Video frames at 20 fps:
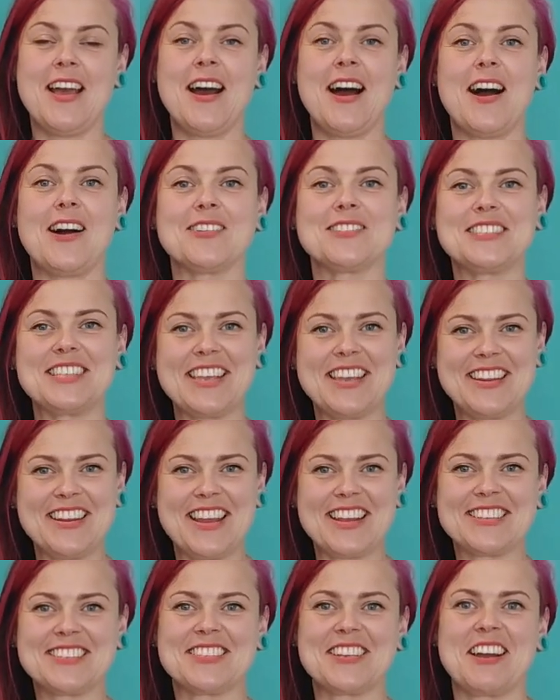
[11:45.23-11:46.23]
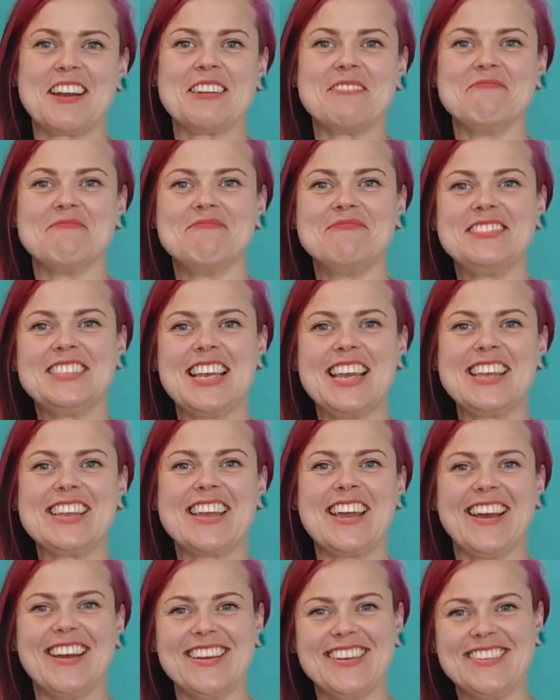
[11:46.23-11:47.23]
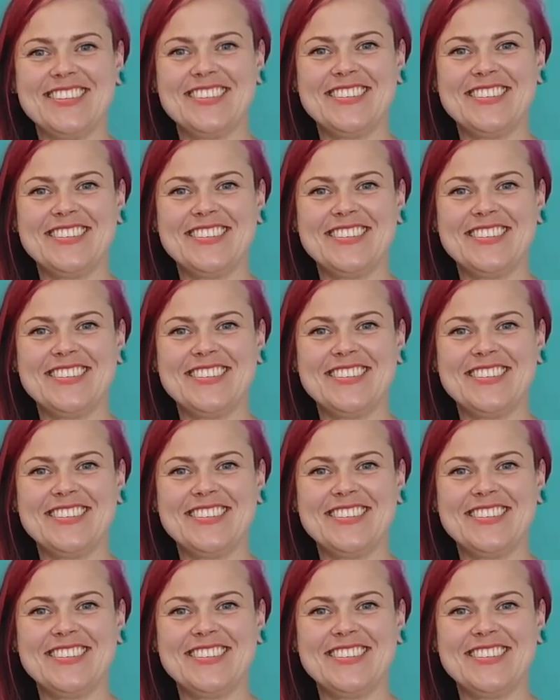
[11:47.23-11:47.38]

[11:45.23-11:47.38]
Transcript: I'll see you next time. Take care.